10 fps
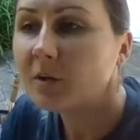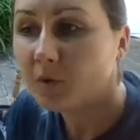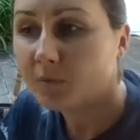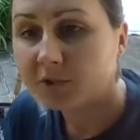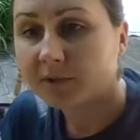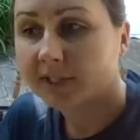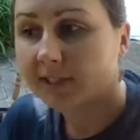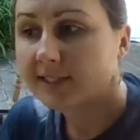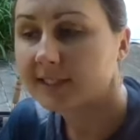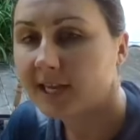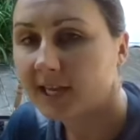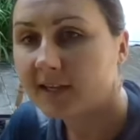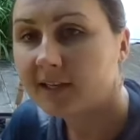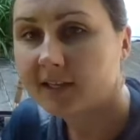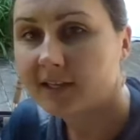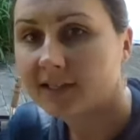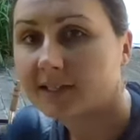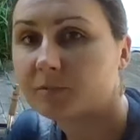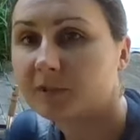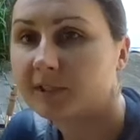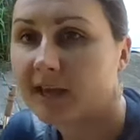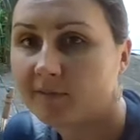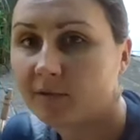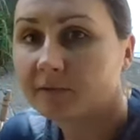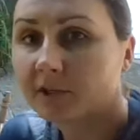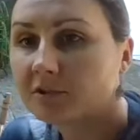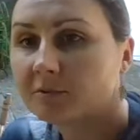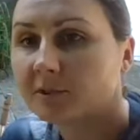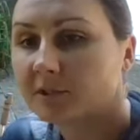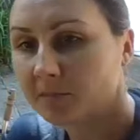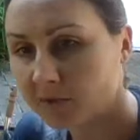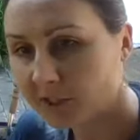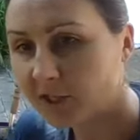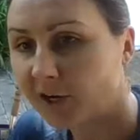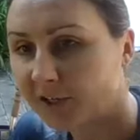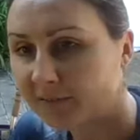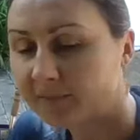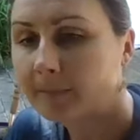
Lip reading: what we're doing instead is we have a virtual community garden.